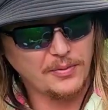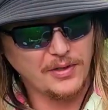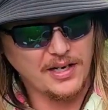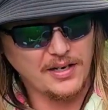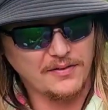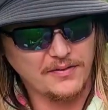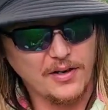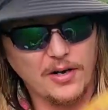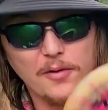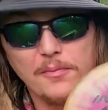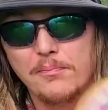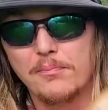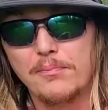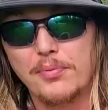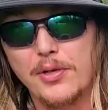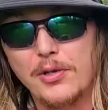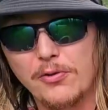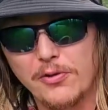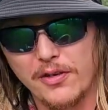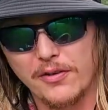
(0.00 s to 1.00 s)
we have our
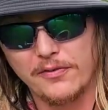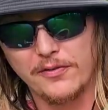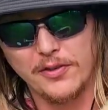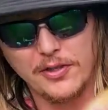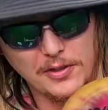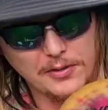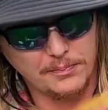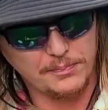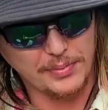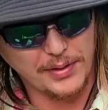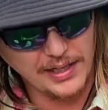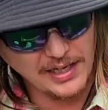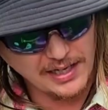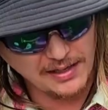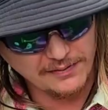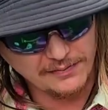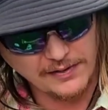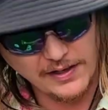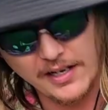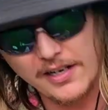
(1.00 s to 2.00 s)
beautiful
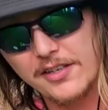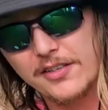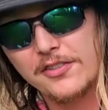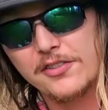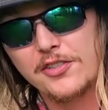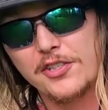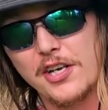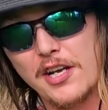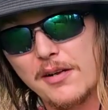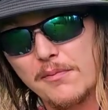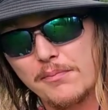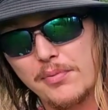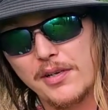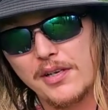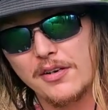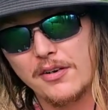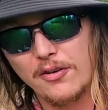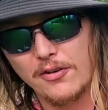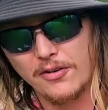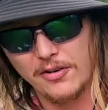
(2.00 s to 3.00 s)
PFN
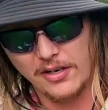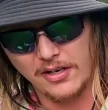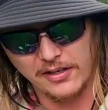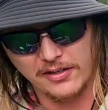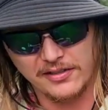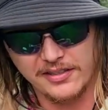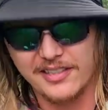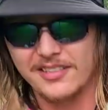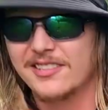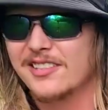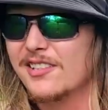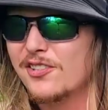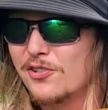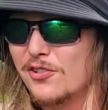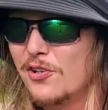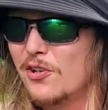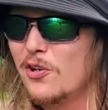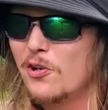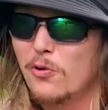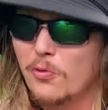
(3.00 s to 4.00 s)
Champion Orc. This is
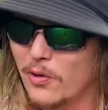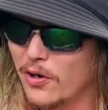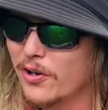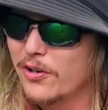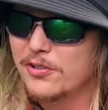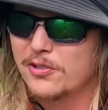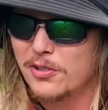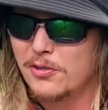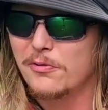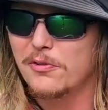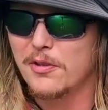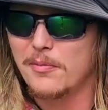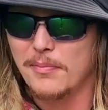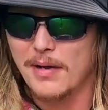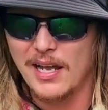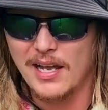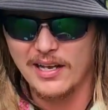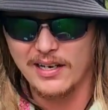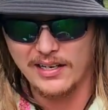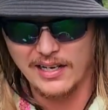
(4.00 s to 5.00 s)
newer to the
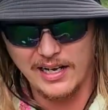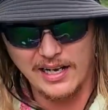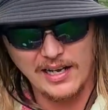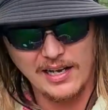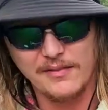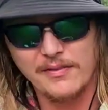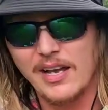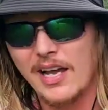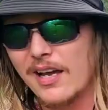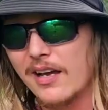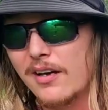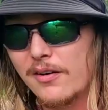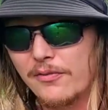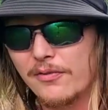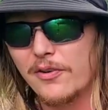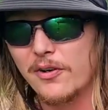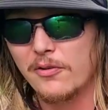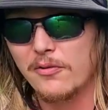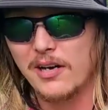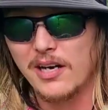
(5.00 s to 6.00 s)
bag. I have had it
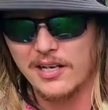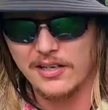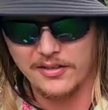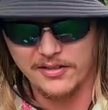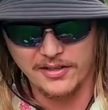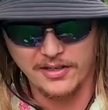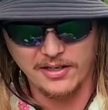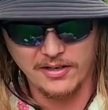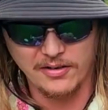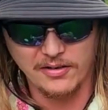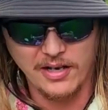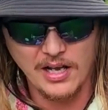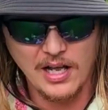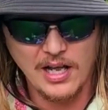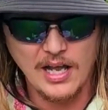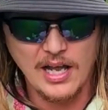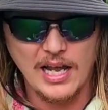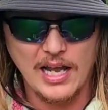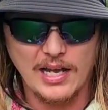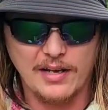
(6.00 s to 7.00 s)
for a while though.
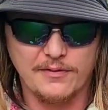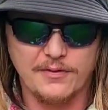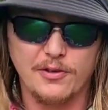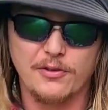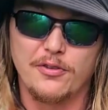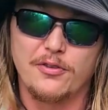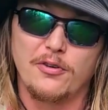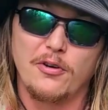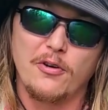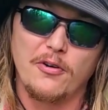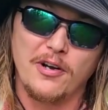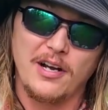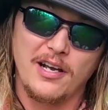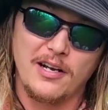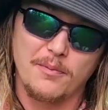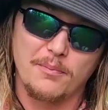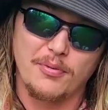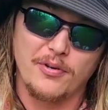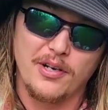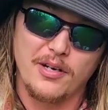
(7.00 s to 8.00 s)
If you throw it on
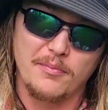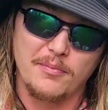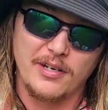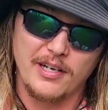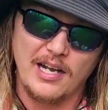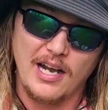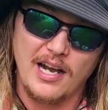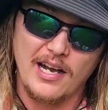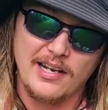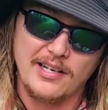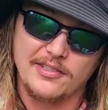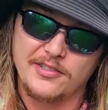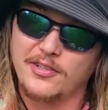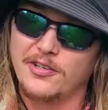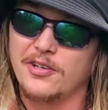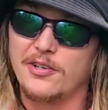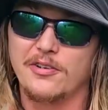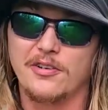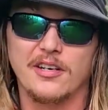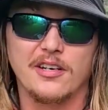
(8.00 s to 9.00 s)
a pretty big
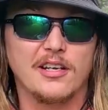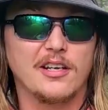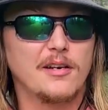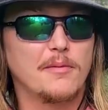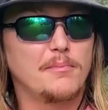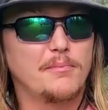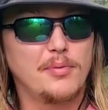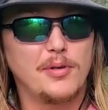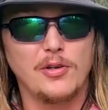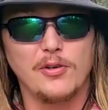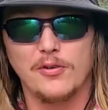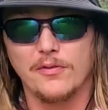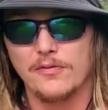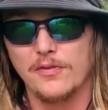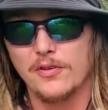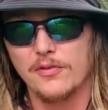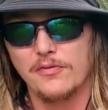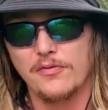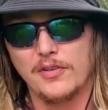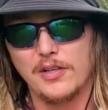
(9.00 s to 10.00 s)
hyzer, you can get a
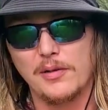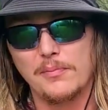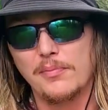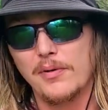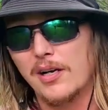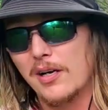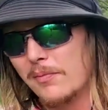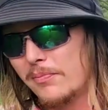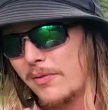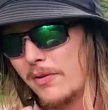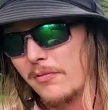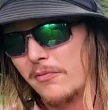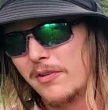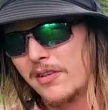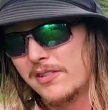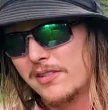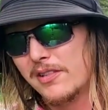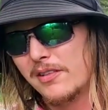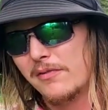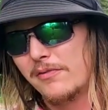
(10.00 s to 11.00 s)
beautiful flip up, and
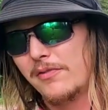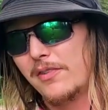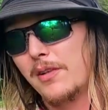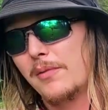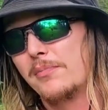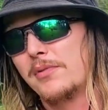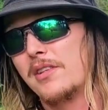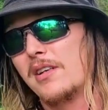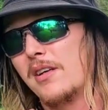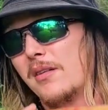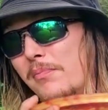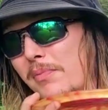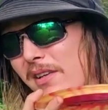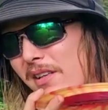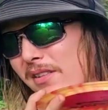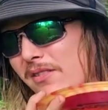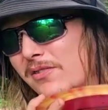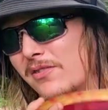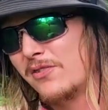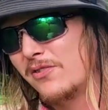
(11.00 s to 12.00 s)
once it flips up,
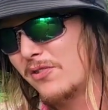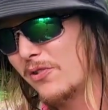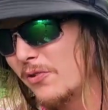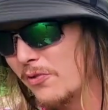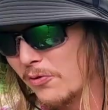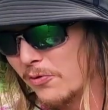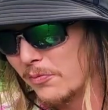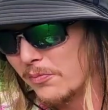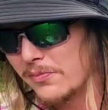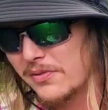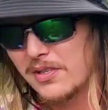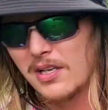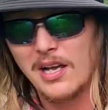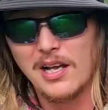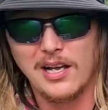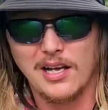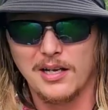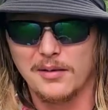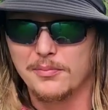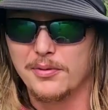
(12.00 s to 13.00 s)
it zooms.
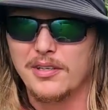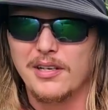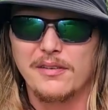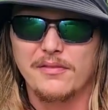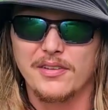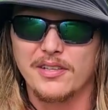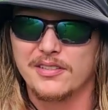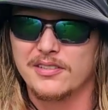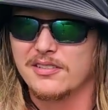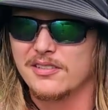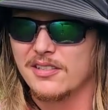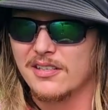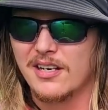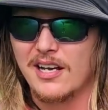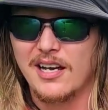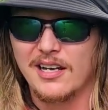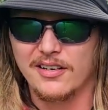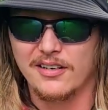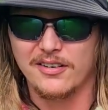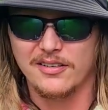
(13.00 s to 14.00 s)
I believe this is a
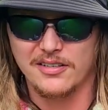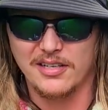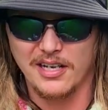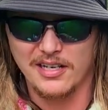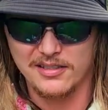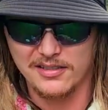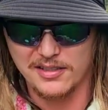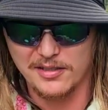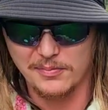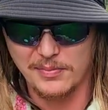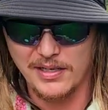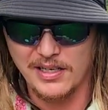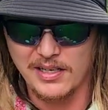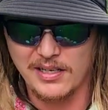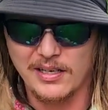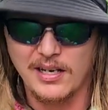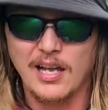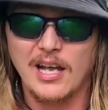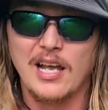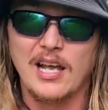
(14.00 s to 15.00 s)
9 or 10
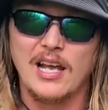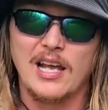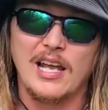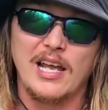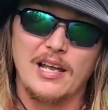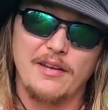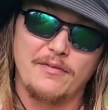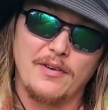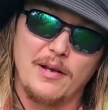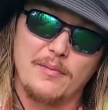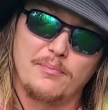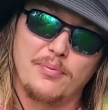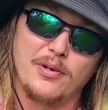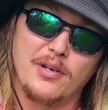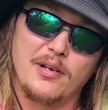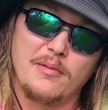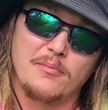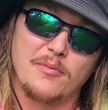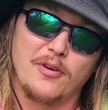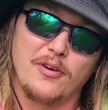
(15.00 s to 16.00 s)
speed. If I put
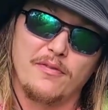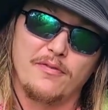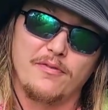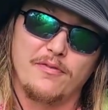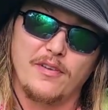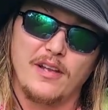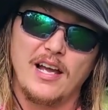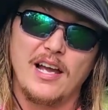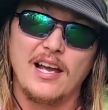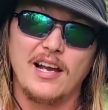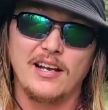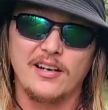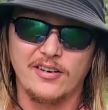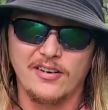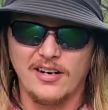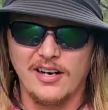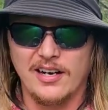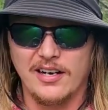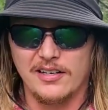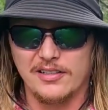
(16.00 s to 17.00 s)
it more flat or
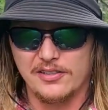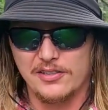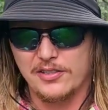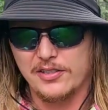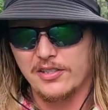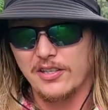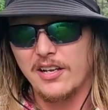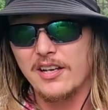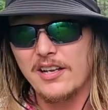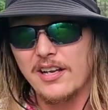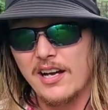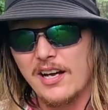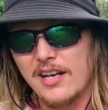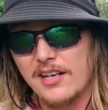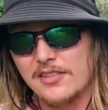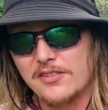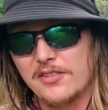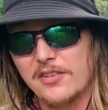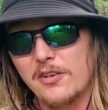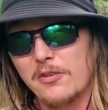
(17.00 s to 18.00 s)
on a slight
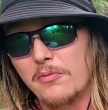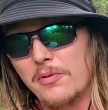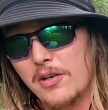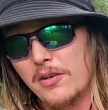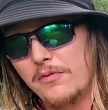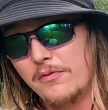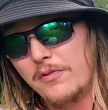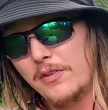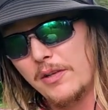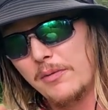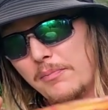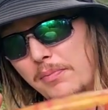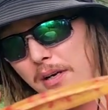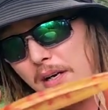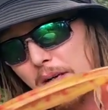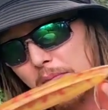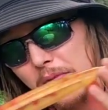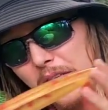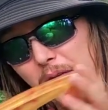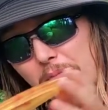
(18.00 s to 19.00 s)
hyzer, it will flip
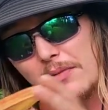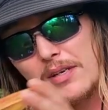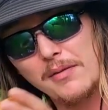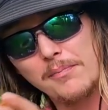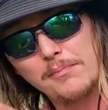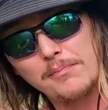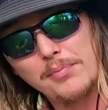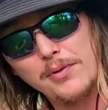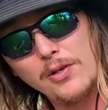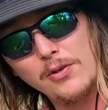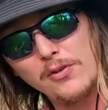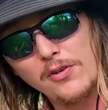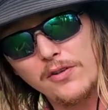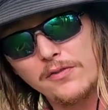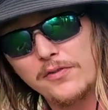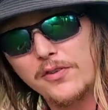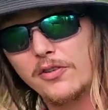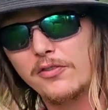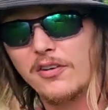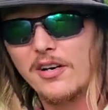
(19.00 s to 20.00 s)
up, give me a
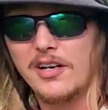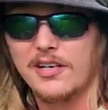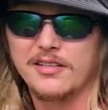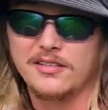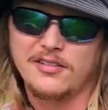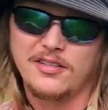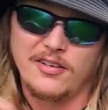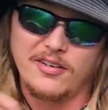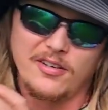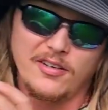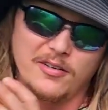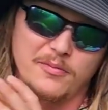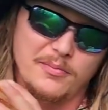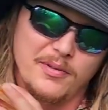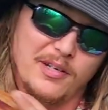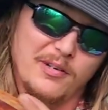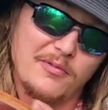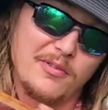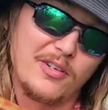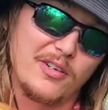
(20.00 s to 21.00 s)
beautiful right turn, but
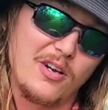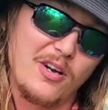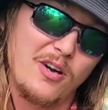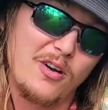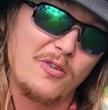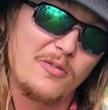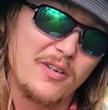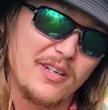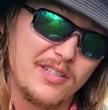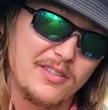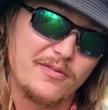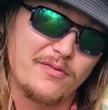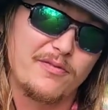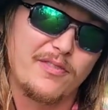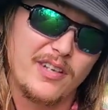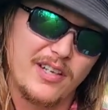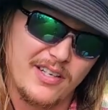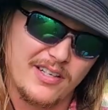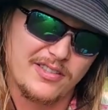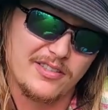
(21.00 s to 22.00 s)
it will always
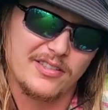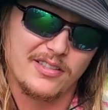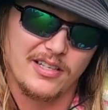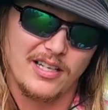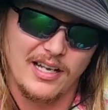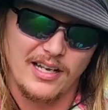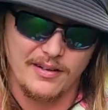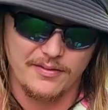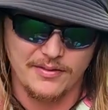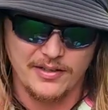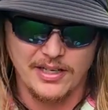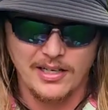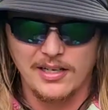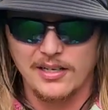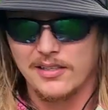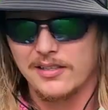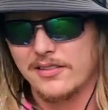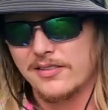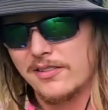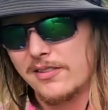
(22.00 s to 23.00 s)
finish left.
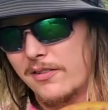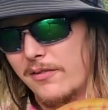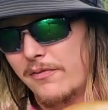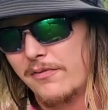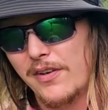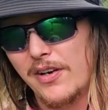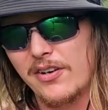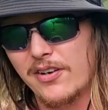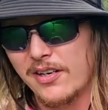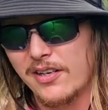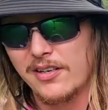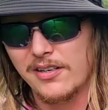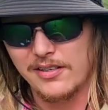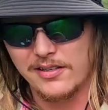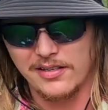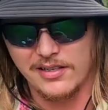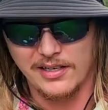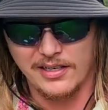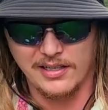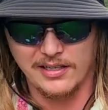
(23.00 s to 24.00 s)
This is a very
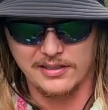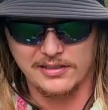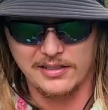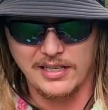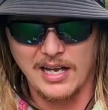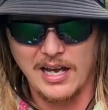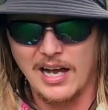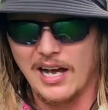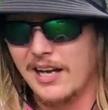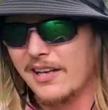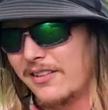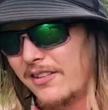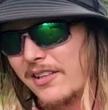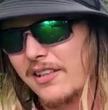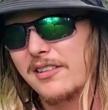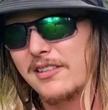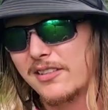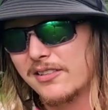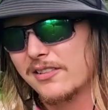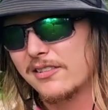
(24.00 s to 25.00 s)
good disc. I
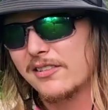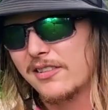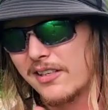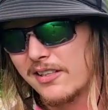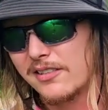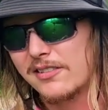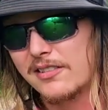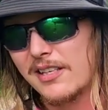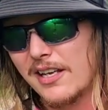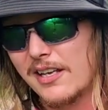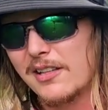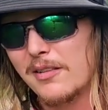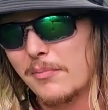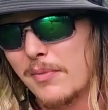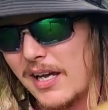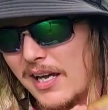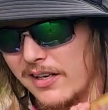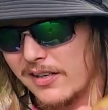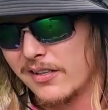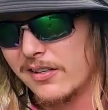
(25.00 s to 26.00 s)
think this is gonna stay in the
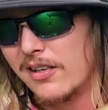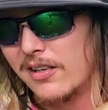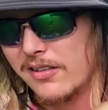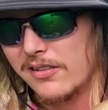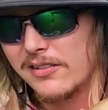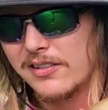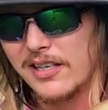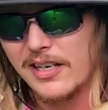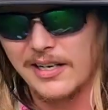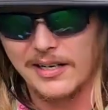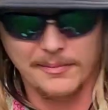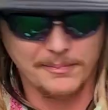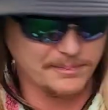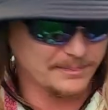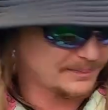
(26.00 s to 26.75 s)
bag a long time.